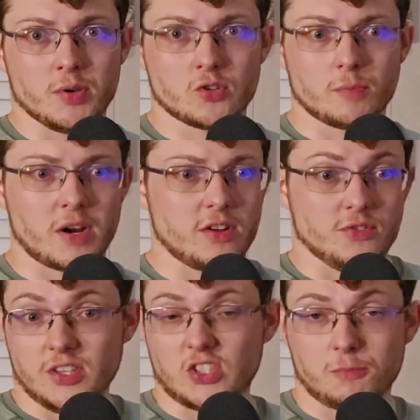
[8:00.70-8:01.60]
I'll put a picture up right here.
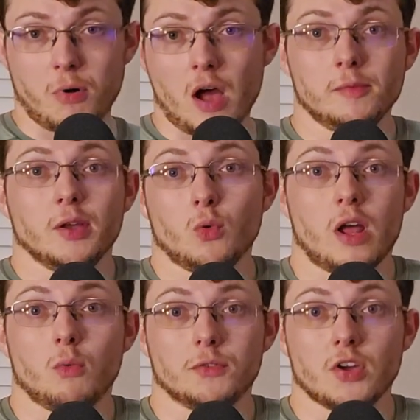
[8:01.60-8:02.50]
This is probably
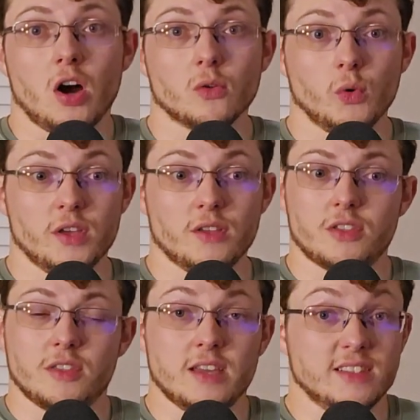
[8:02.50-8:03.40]
what I would have gone
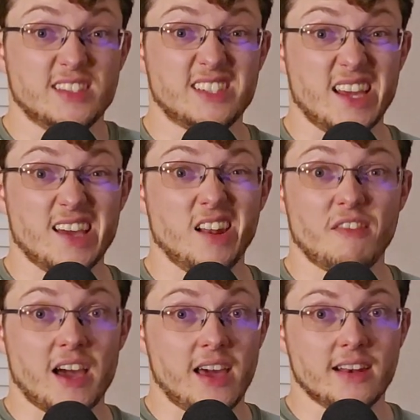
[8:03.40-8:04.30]
with instead if